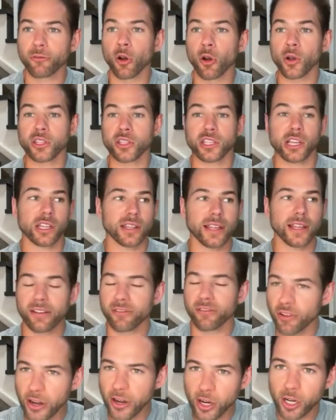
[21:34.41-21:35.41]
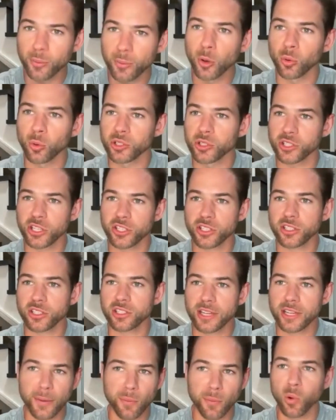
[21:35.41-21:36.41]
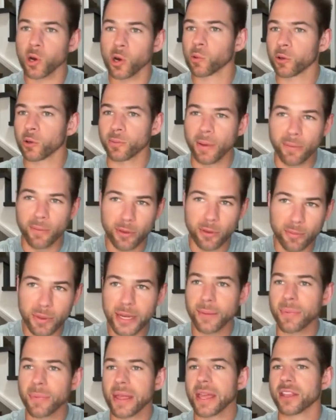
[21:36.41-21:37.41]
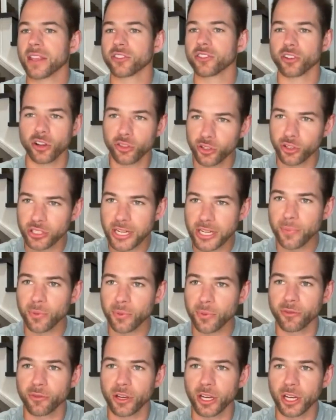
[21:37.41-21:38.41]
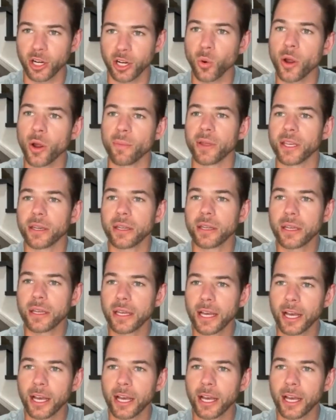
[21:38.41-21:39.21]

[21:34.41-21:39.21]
focusing on like variable resistance type work with maybe mini bands or other type of equipment.